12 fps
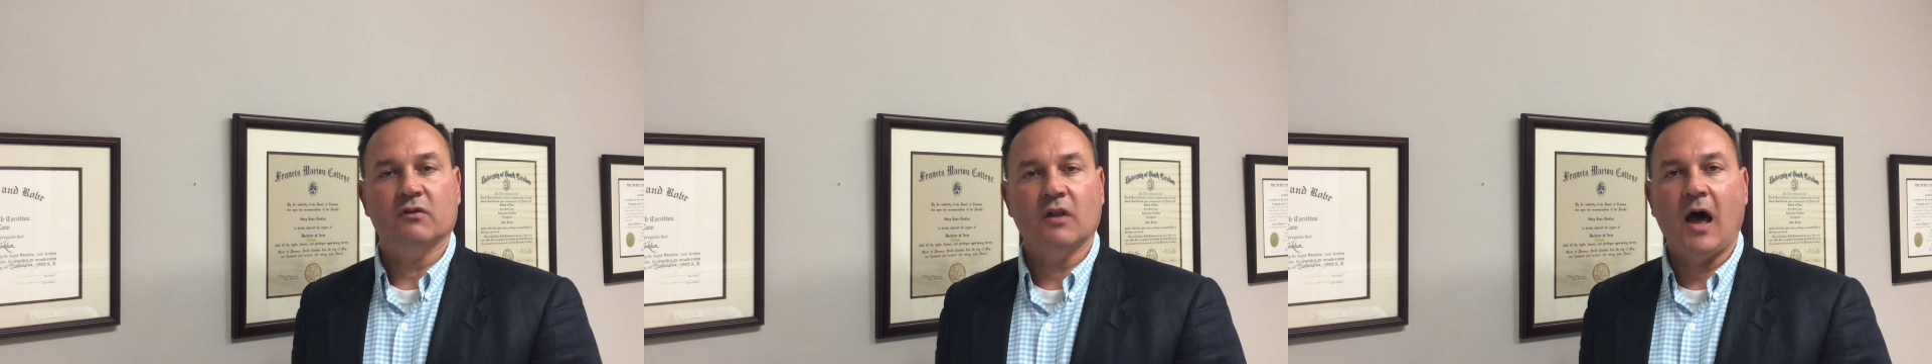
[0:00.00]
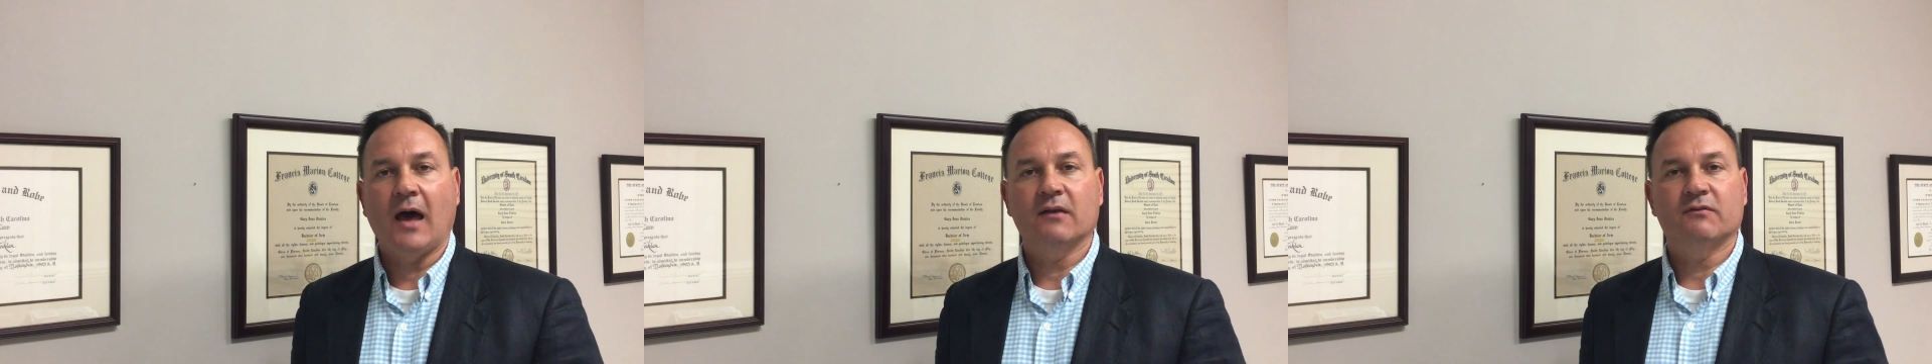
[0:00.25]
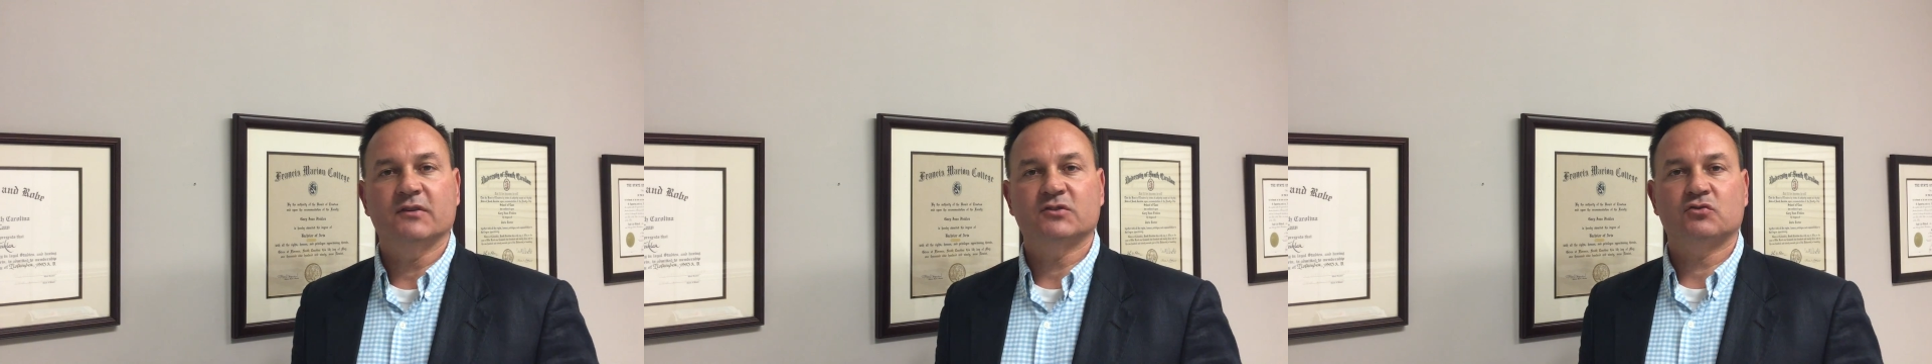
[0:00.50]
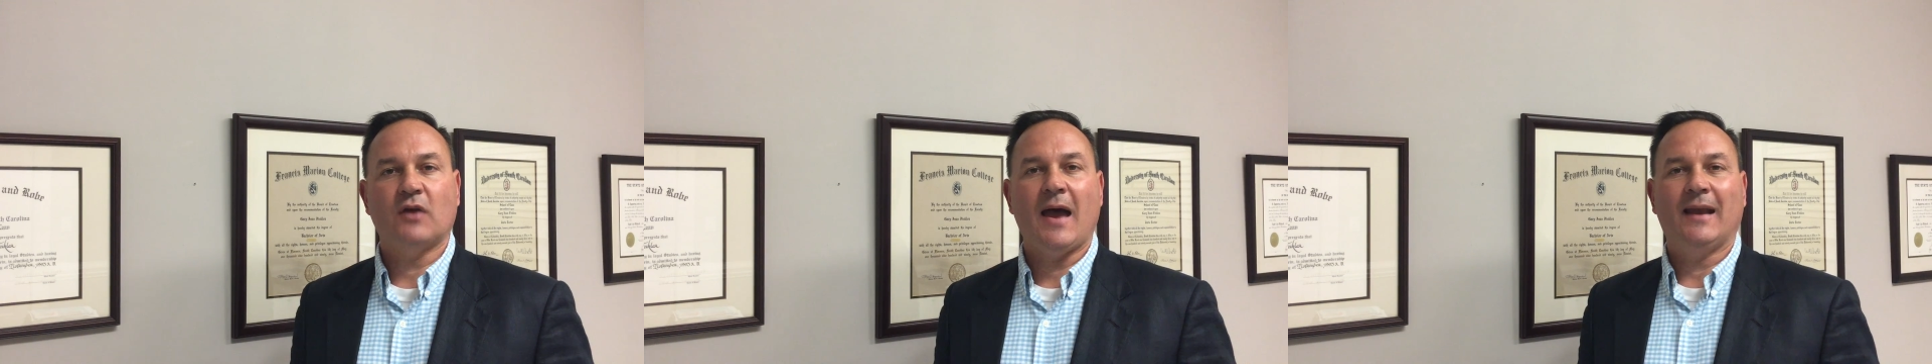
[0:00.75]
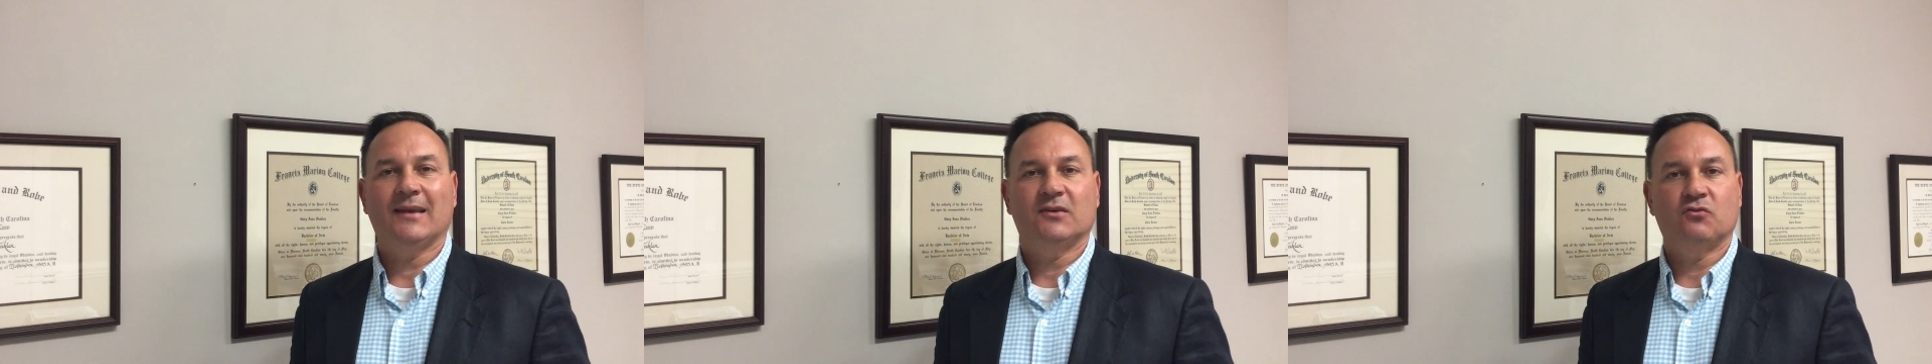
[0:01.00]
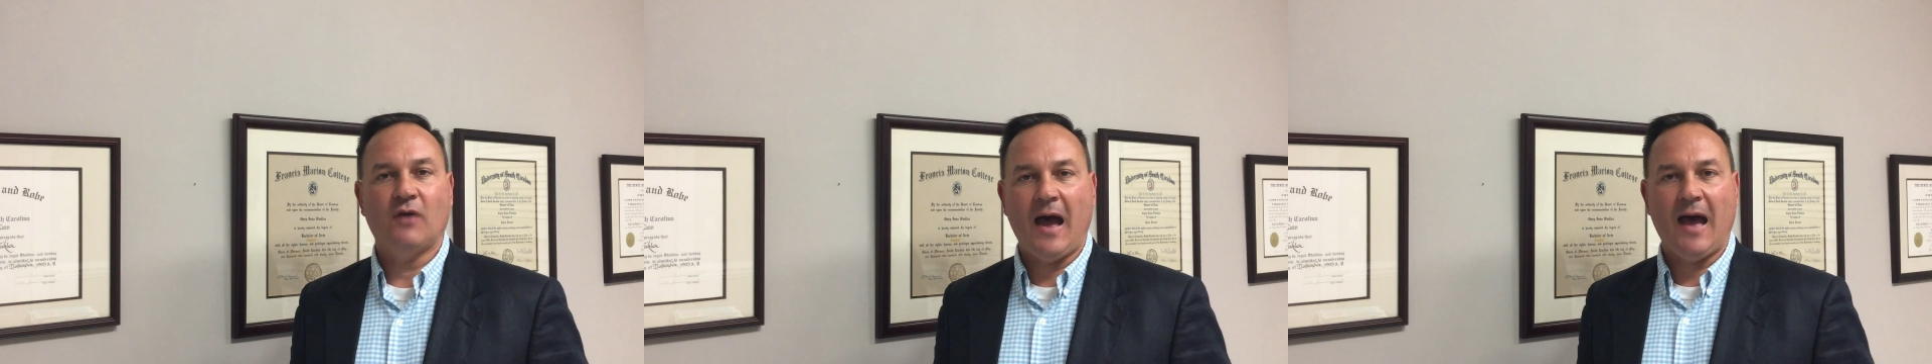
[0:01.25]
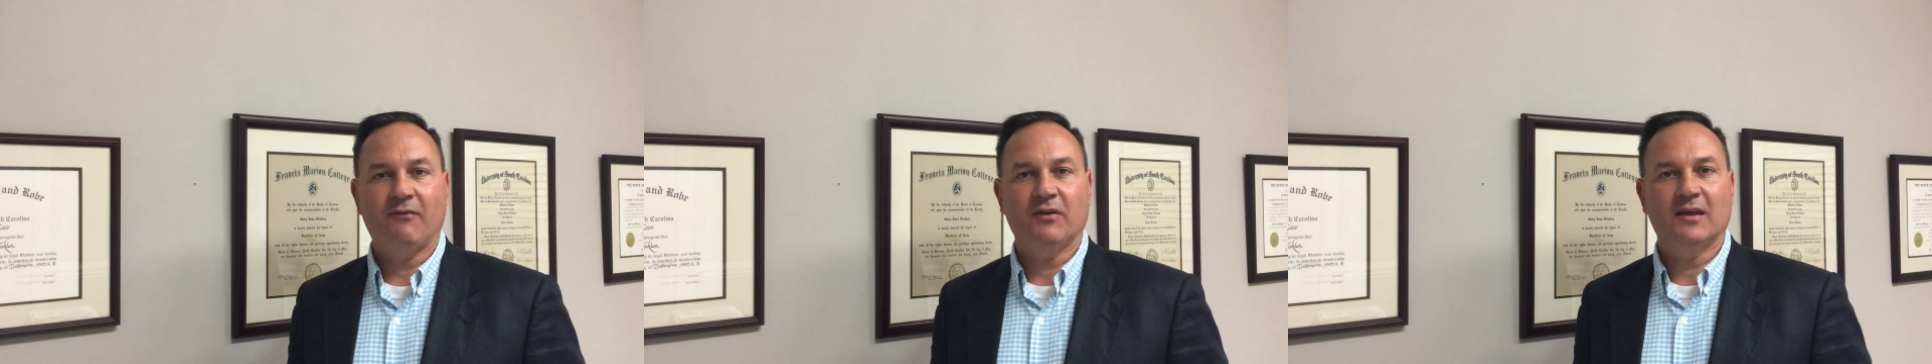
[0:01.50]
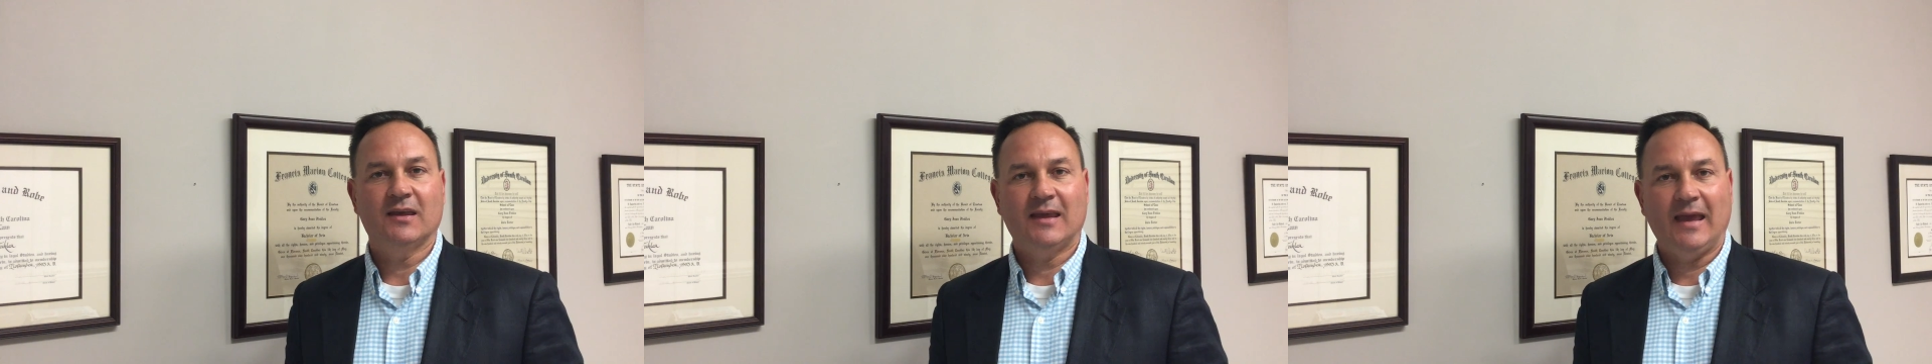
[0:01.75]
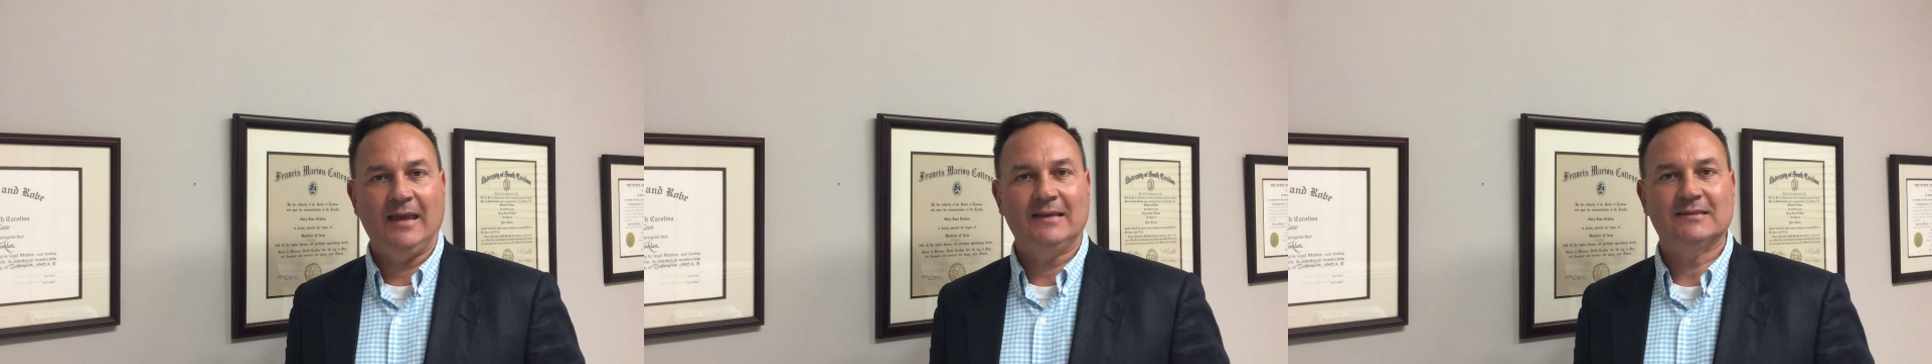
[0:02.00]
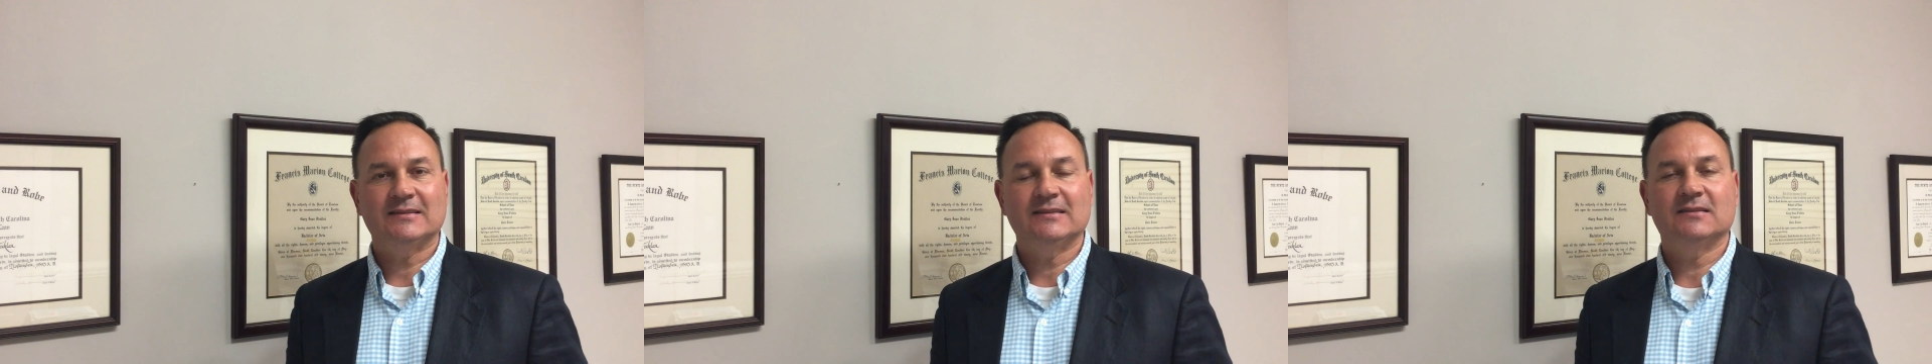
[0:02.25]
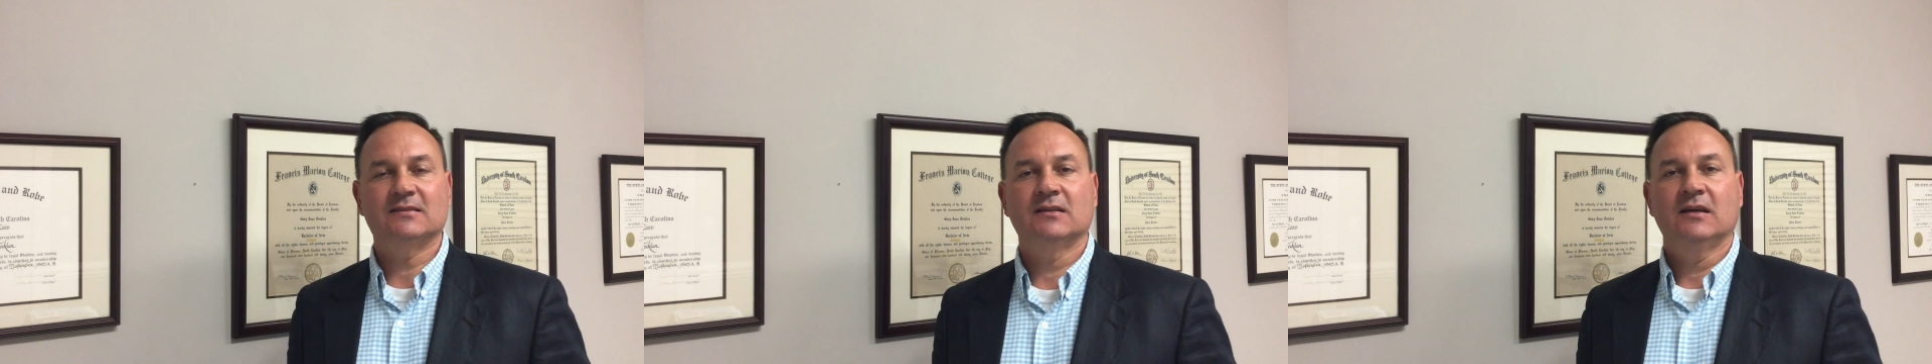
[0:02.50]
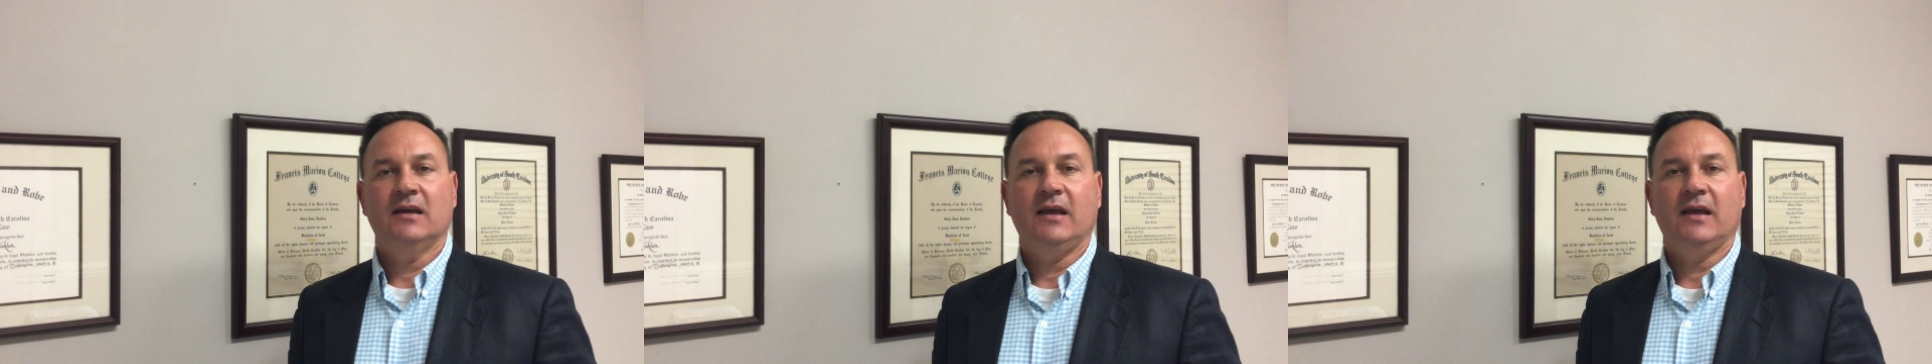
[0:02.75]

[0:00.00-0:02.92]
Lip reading: a lot of distracted driving cases,